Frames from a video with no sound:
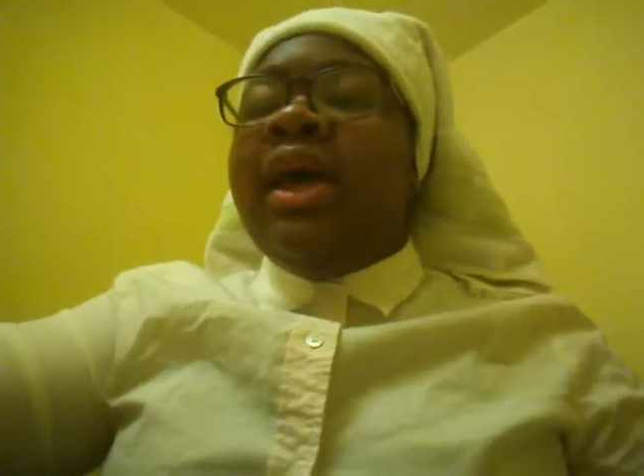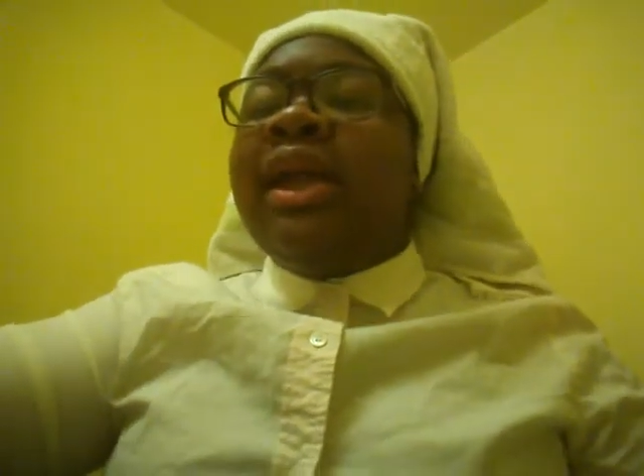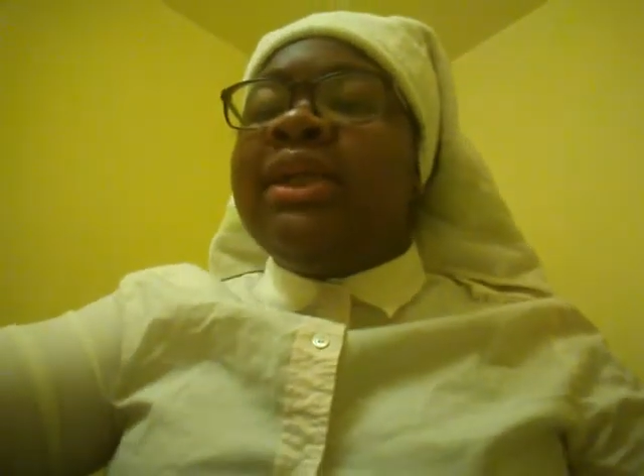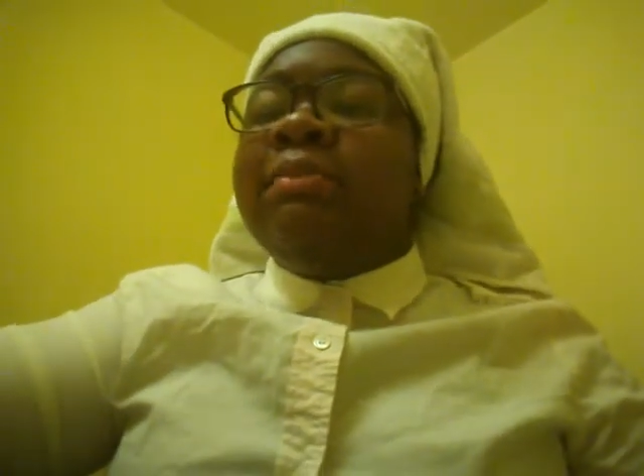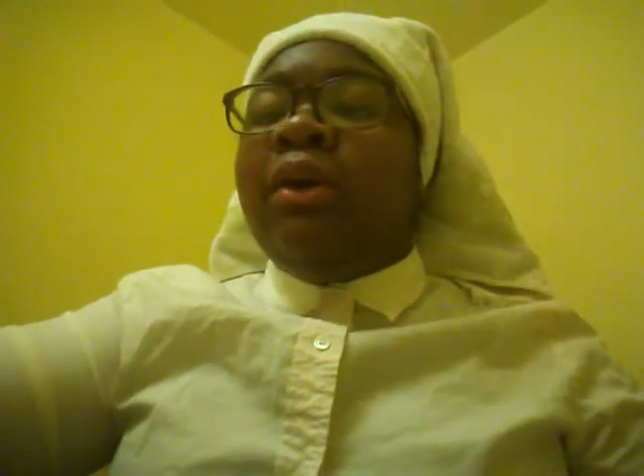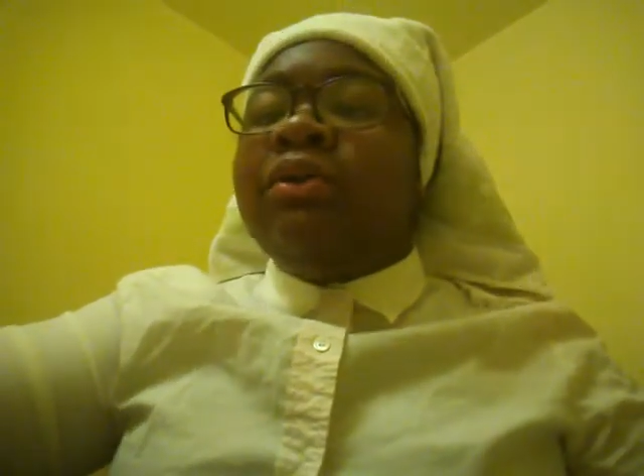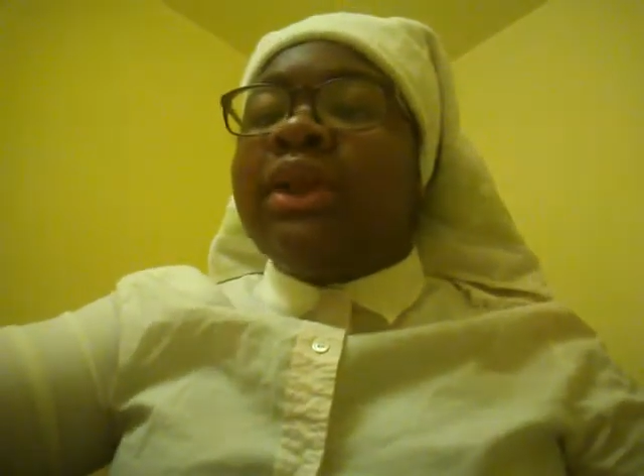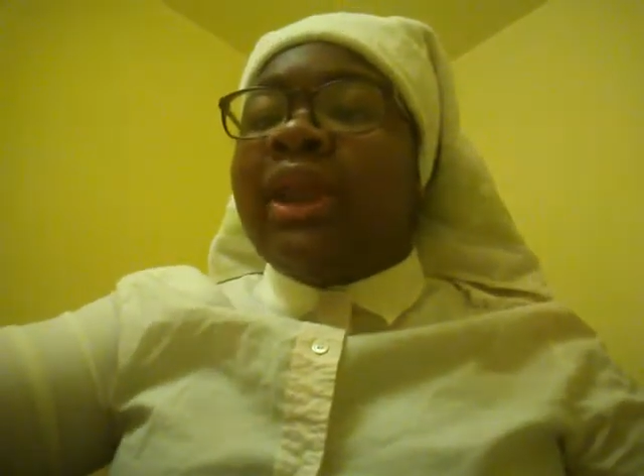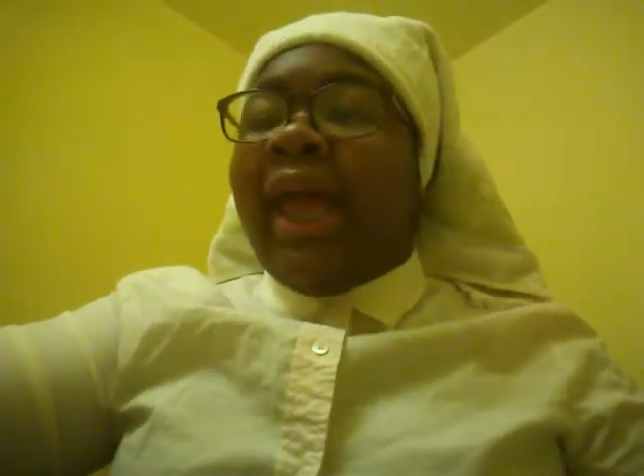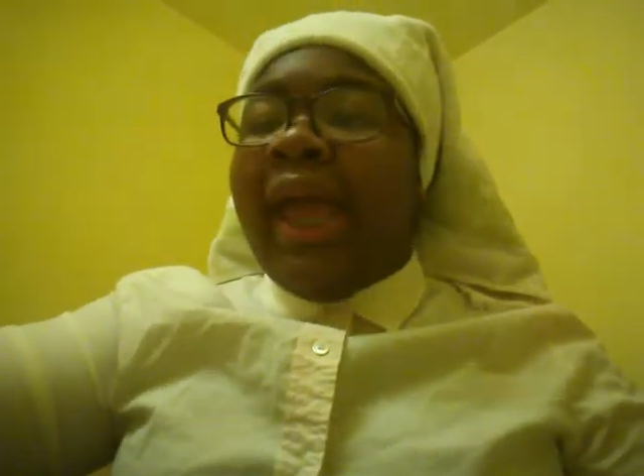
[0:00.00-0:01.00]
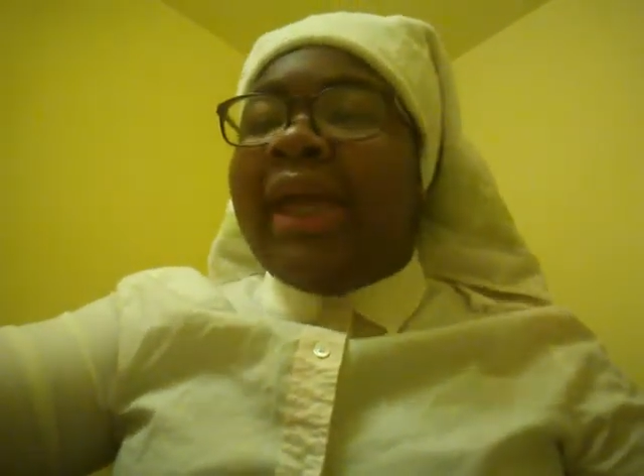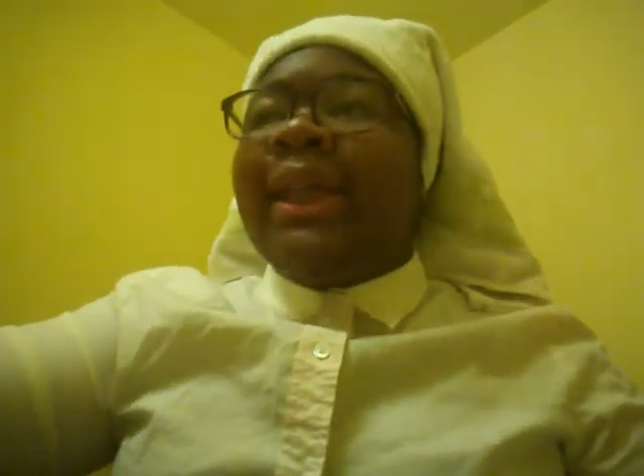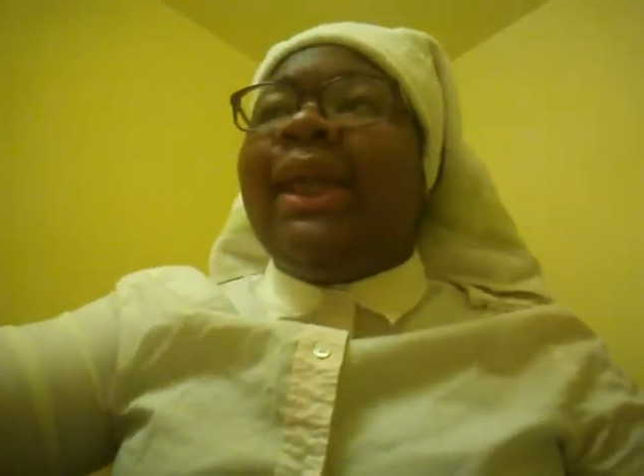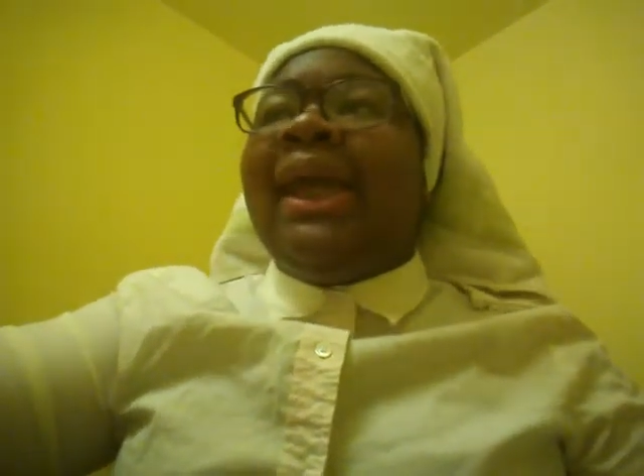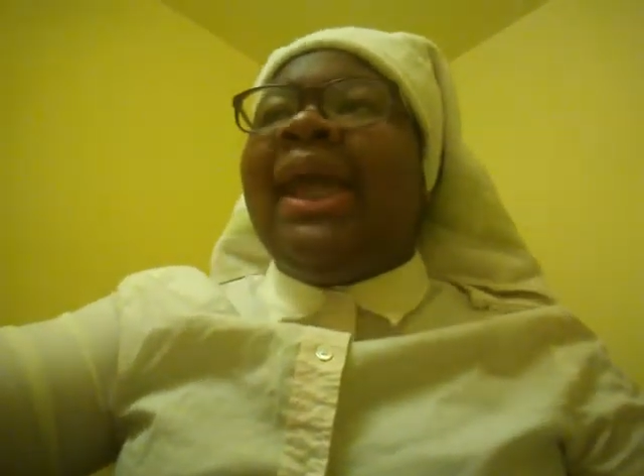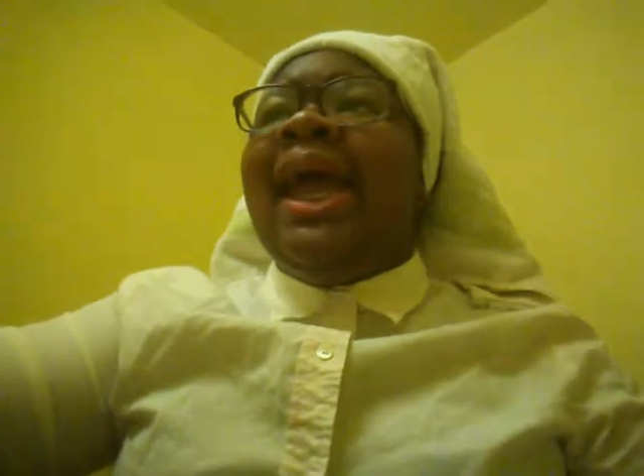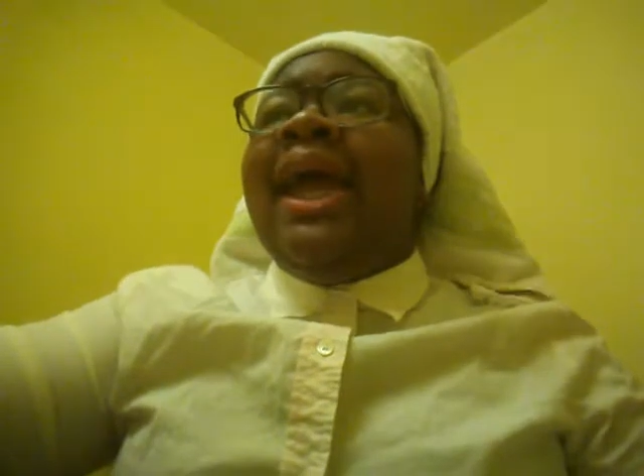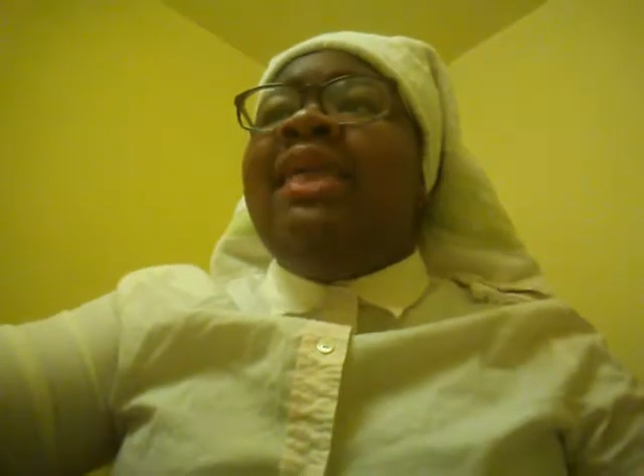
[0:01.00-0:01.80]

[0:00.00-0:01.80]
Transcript: It is most likely